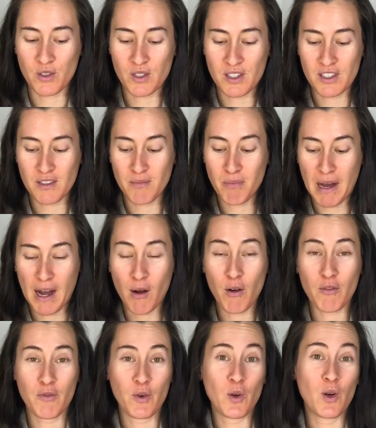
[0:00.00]
this is a
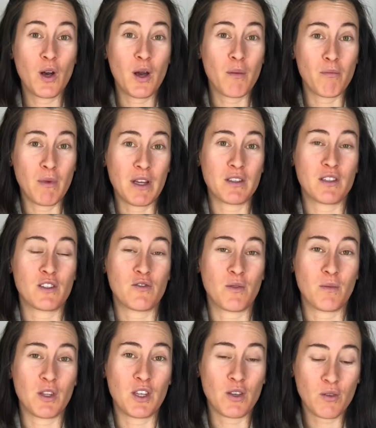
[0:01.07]
powerful message
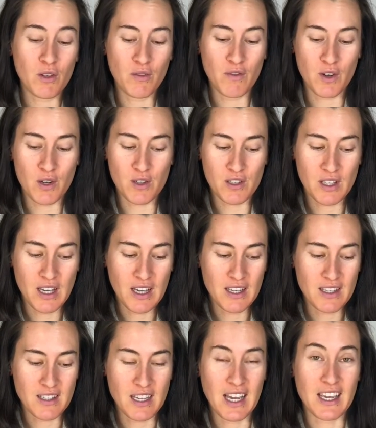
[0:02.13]
from the universe
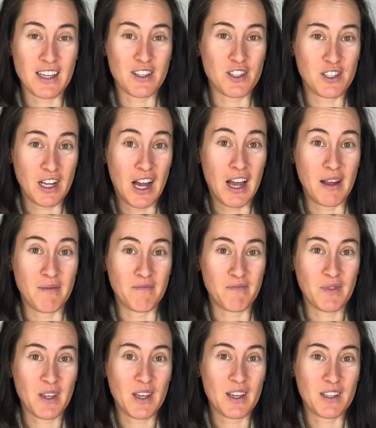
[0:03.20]
saying it's time
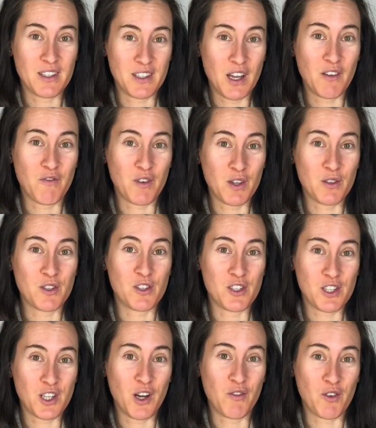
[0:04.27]
for you to
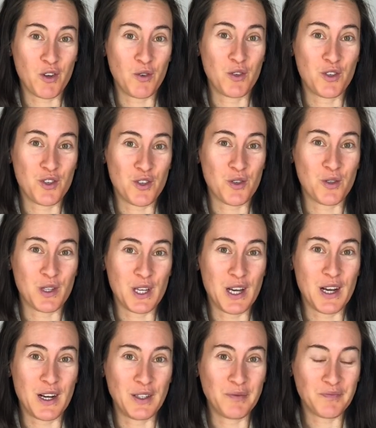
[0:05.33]
discover who you truly
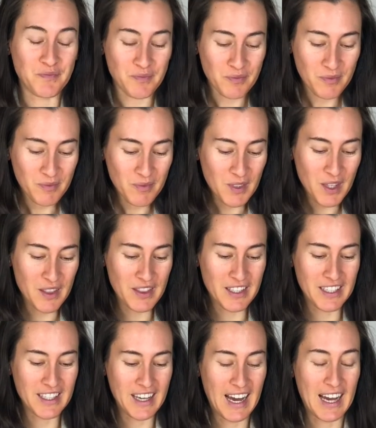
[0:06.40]
are.
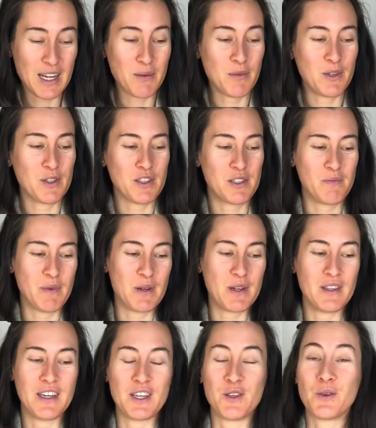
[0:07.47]
The animal
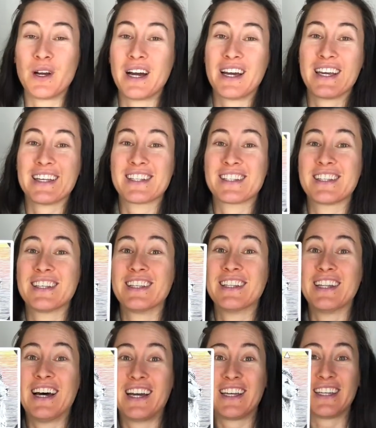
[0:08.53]
spirit that you got is the
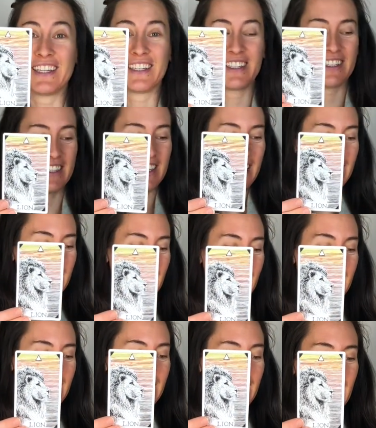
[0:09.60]
lion,
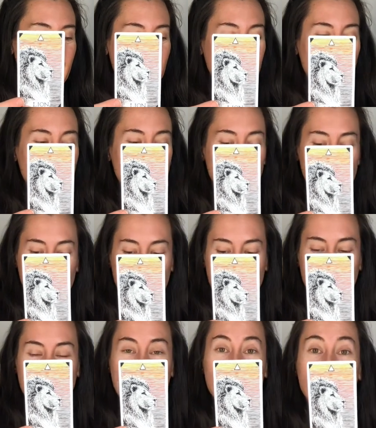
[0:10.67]
and the lion is
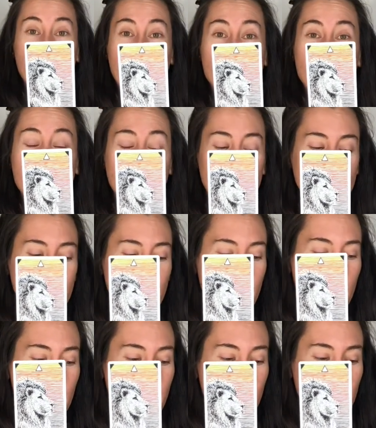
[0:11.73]
about being patient.
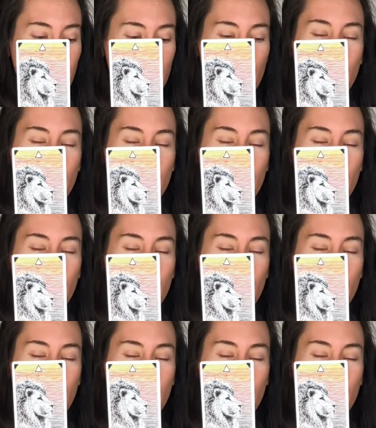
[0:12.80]
It's